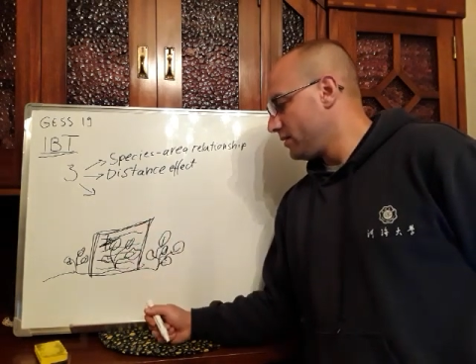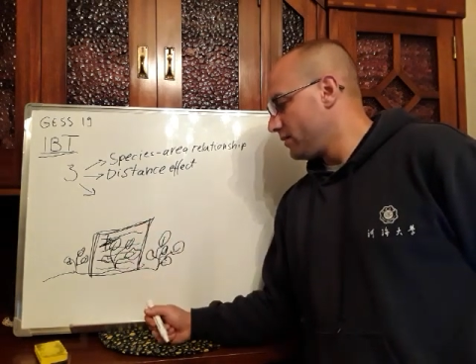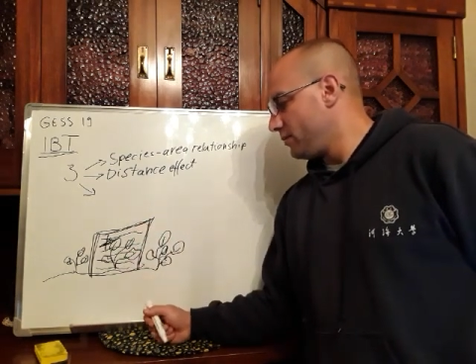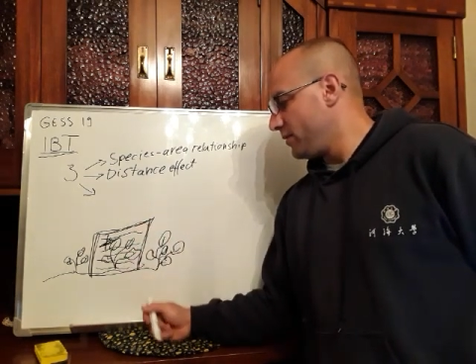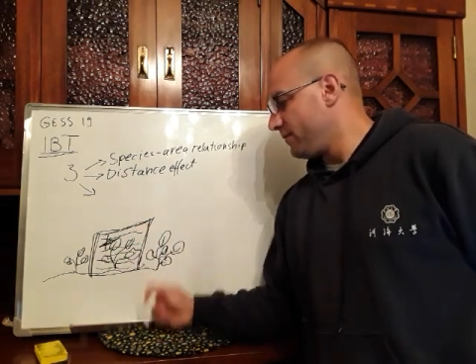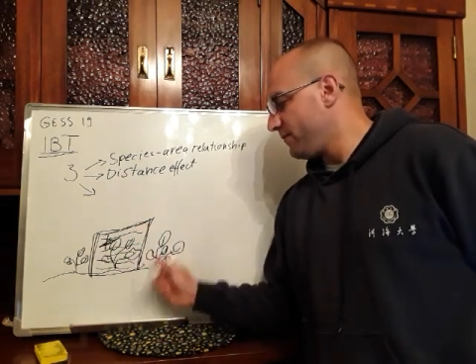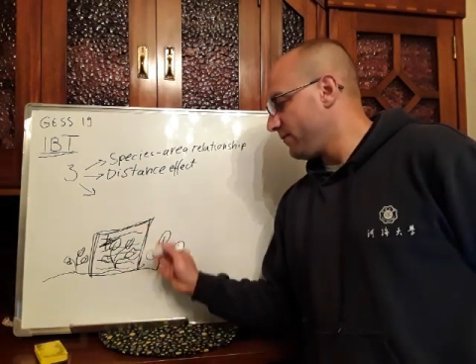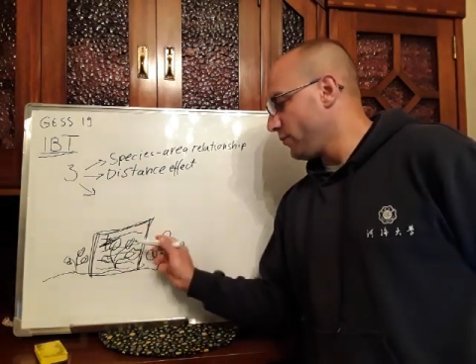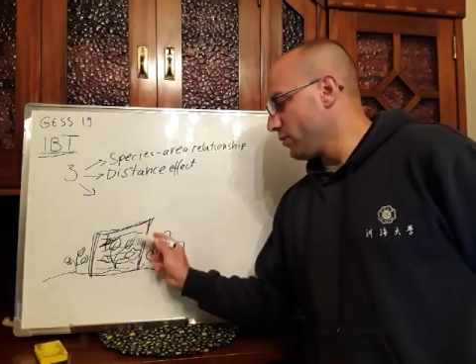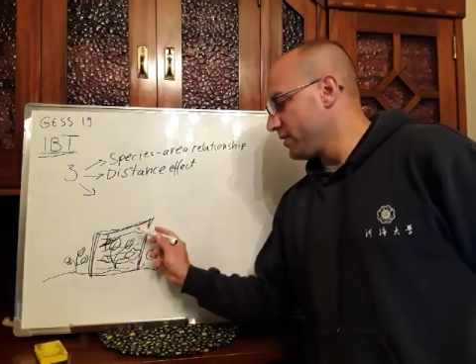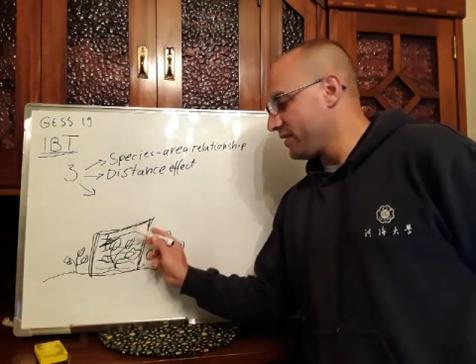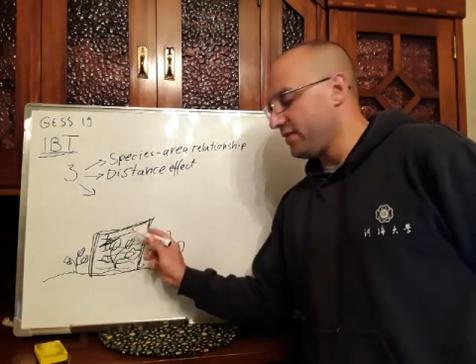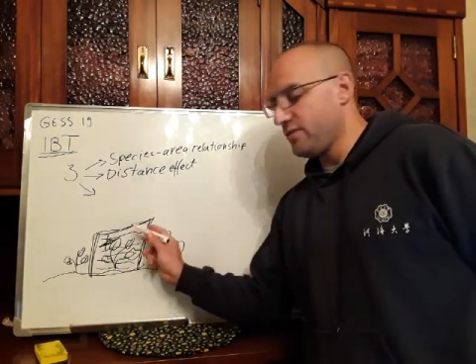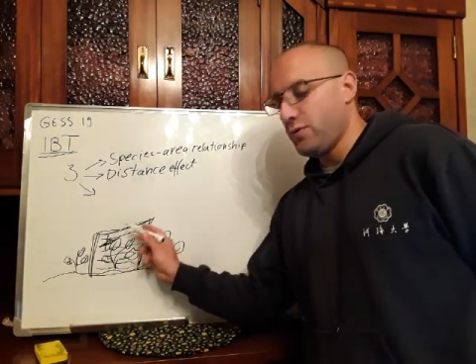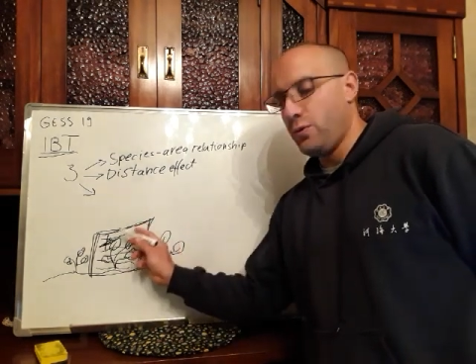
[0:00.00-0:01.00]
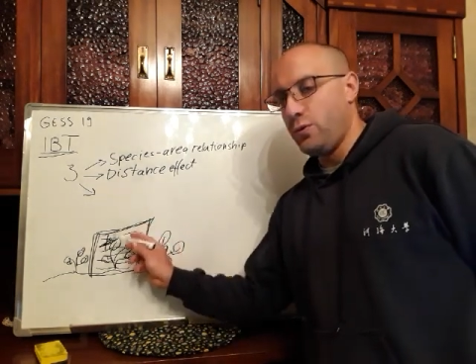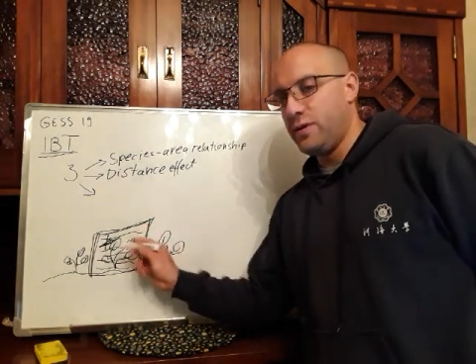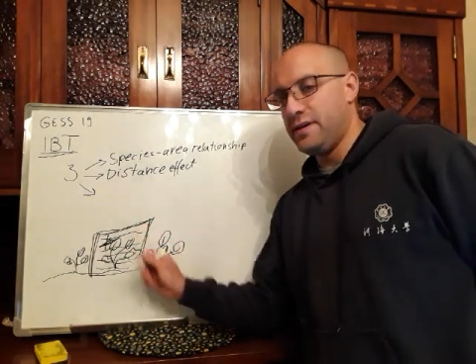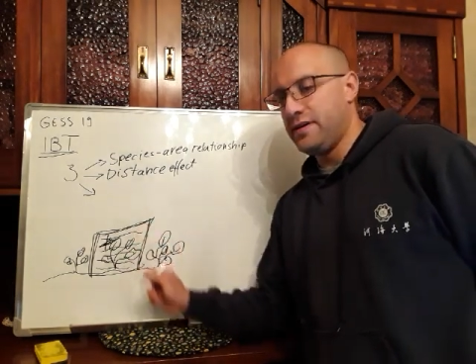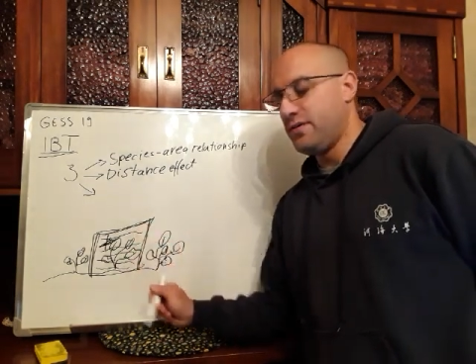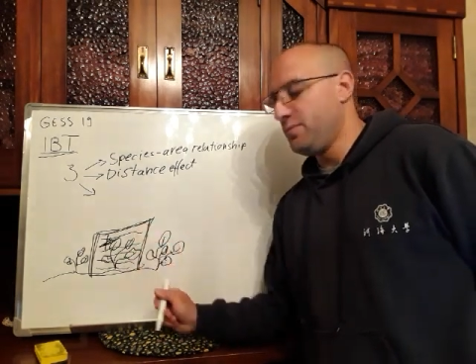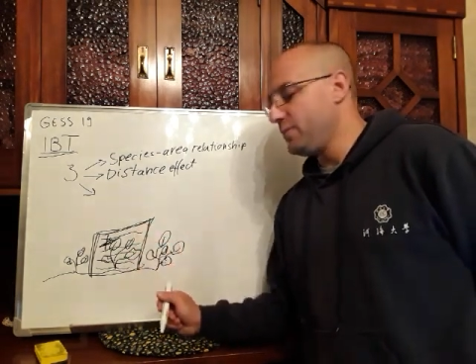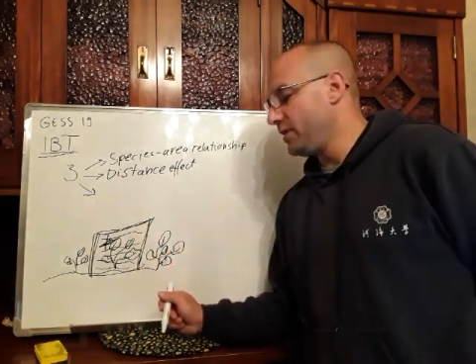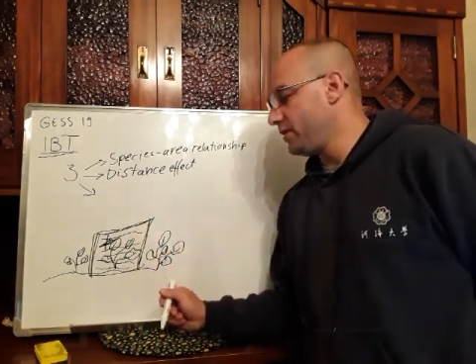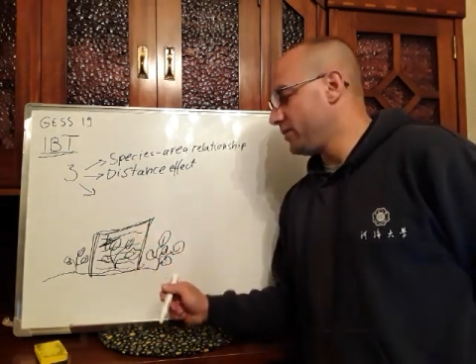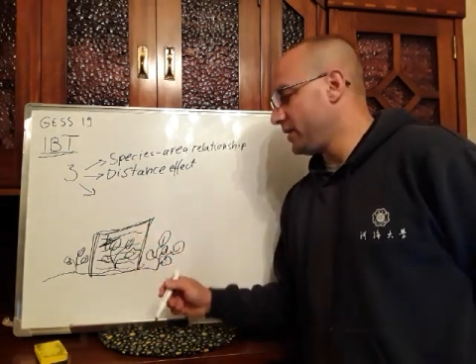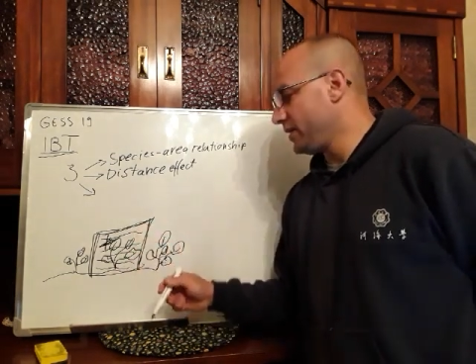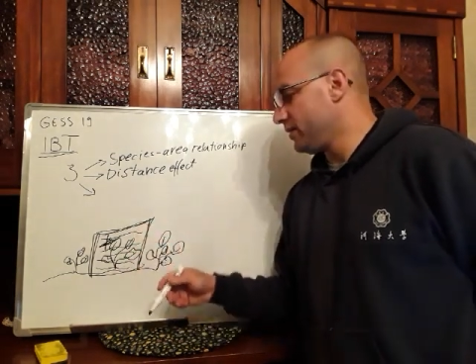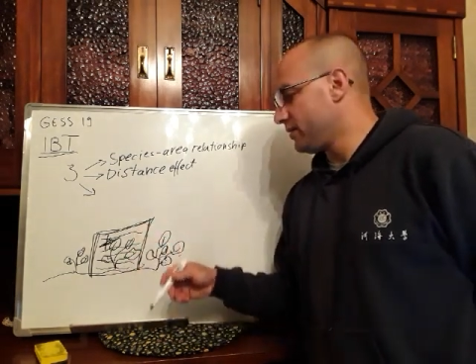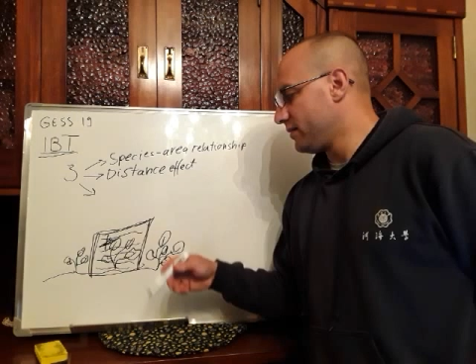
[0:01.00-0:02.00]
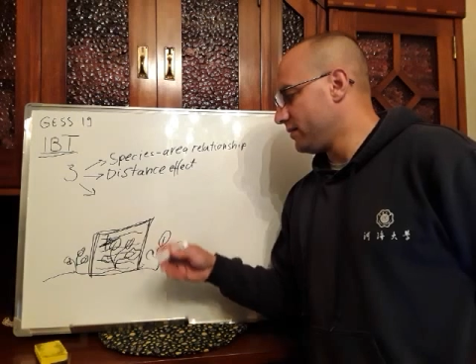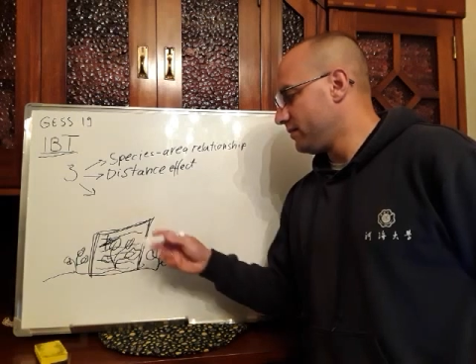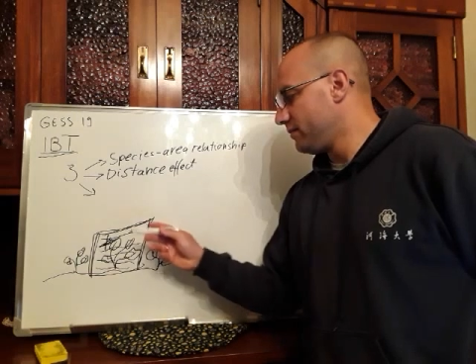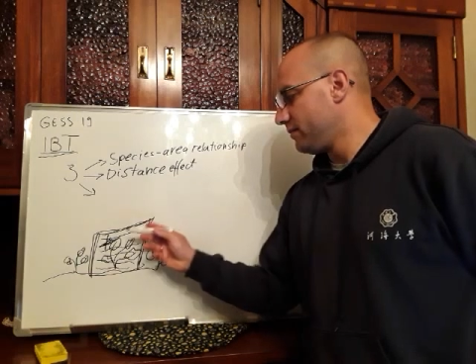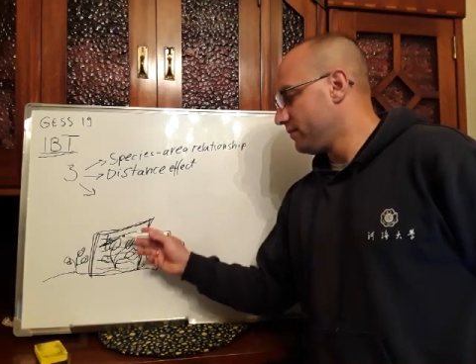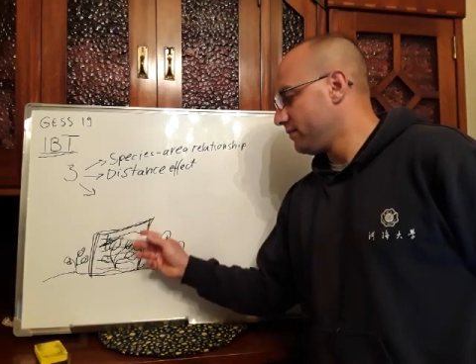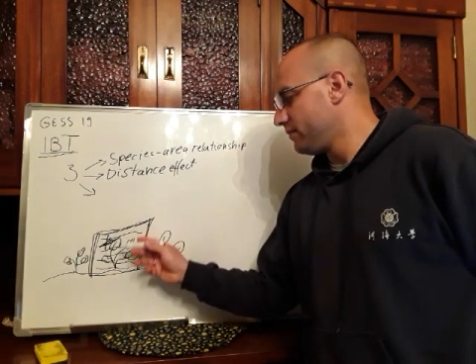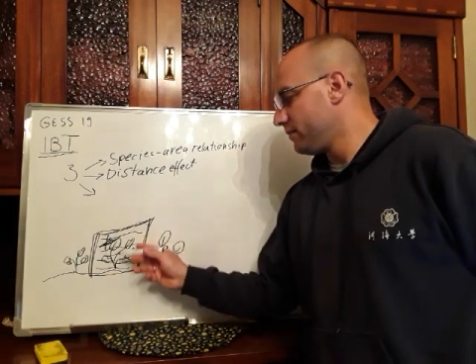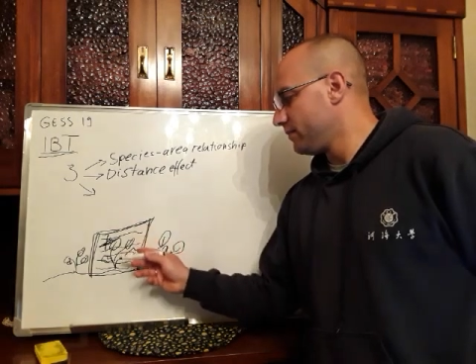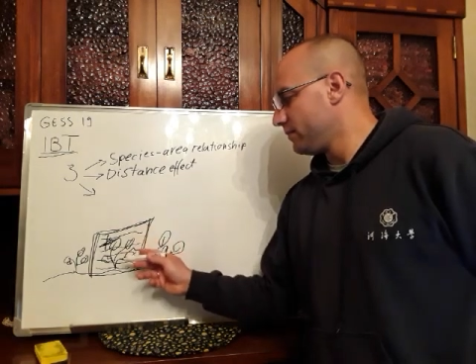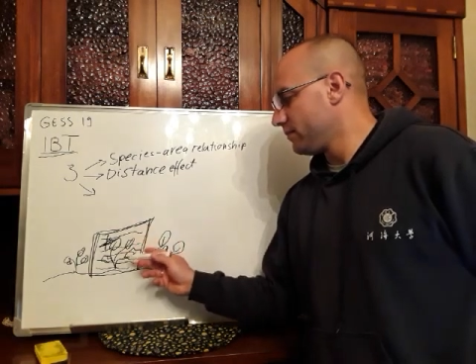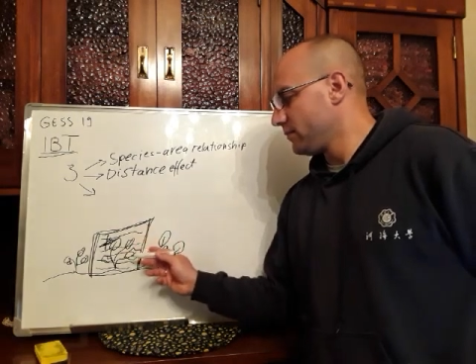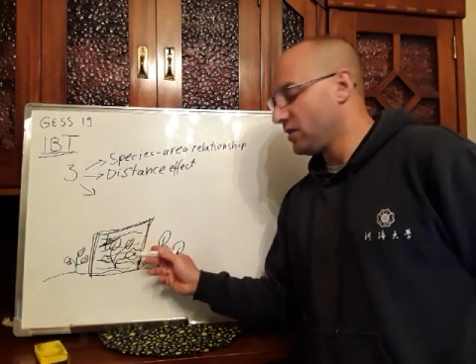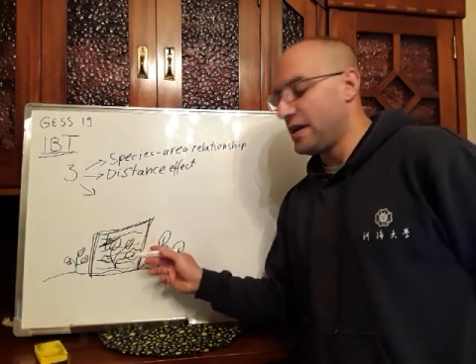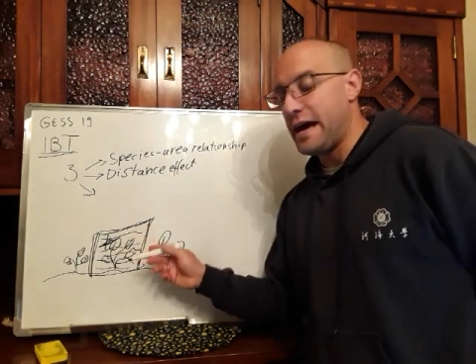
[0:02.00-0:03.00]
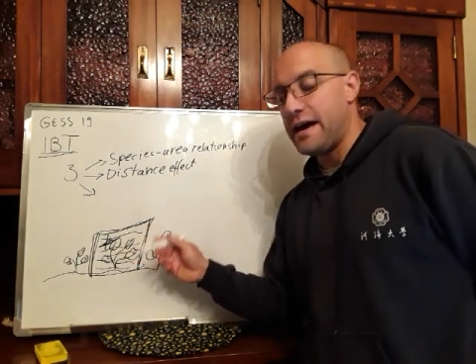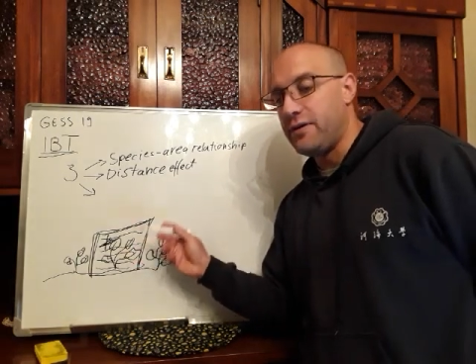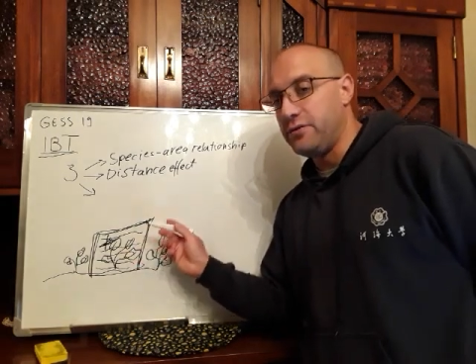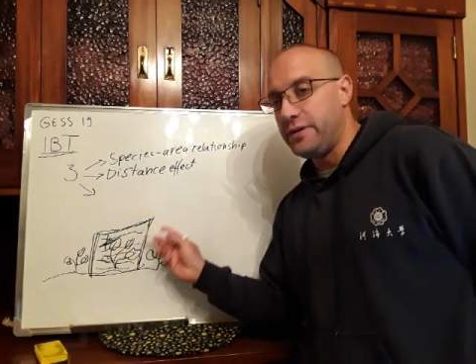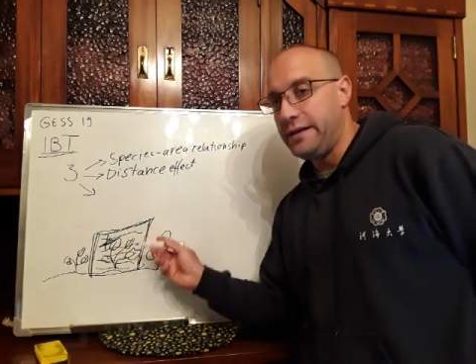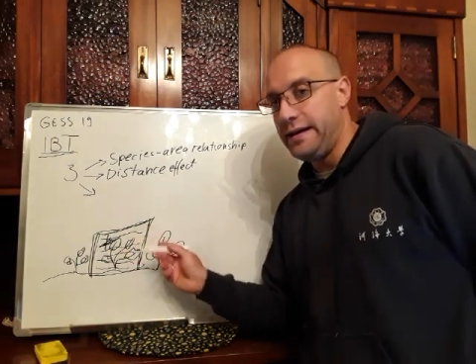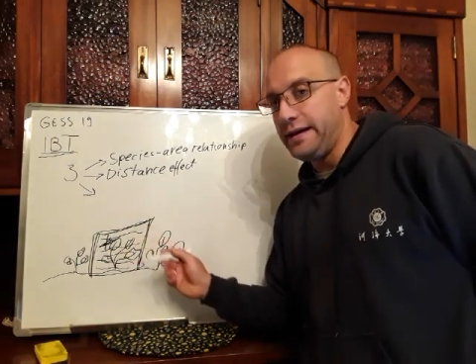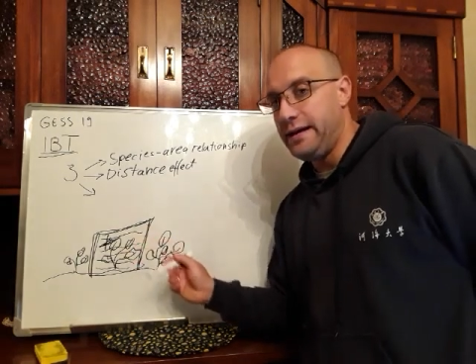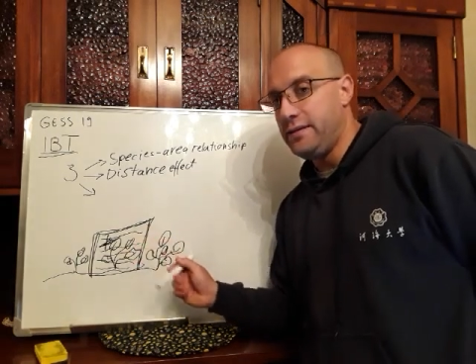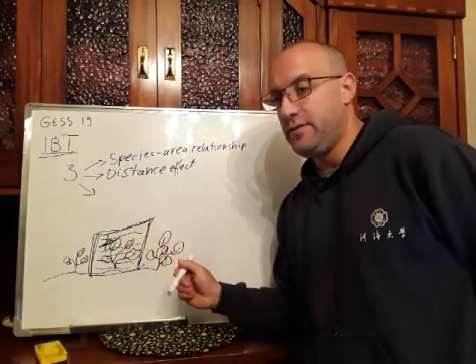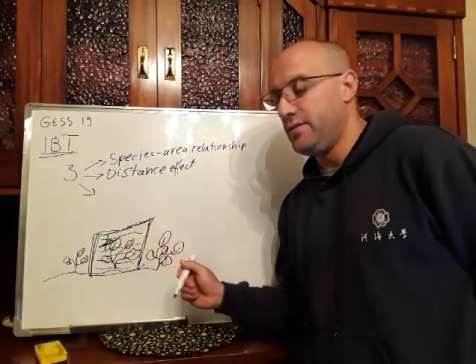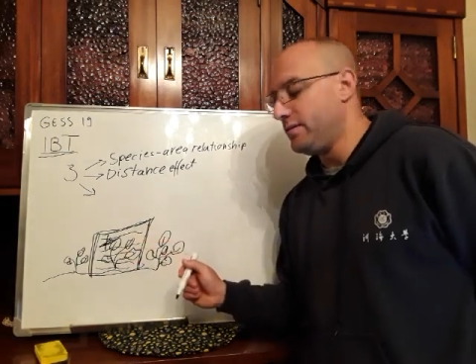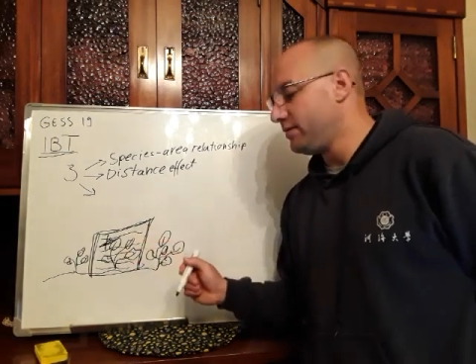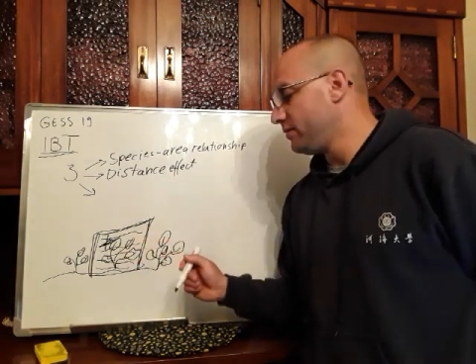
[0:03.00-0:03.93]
before this whole experiment, counted